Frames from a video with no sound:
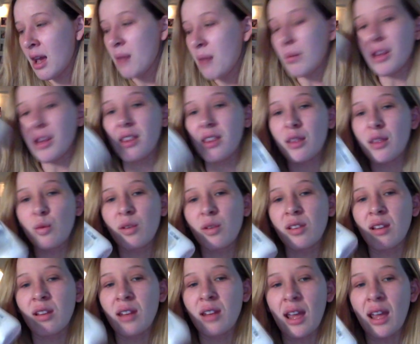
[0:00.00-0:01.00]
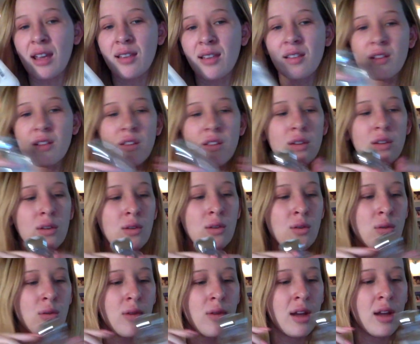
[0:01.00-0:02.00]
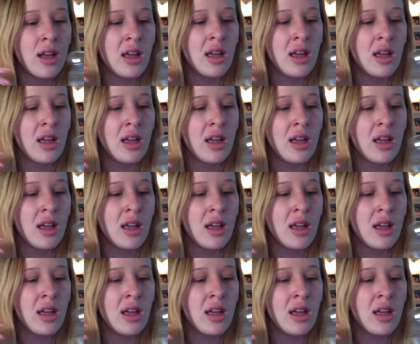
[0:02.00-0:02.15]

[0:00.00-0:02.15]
but this was nice to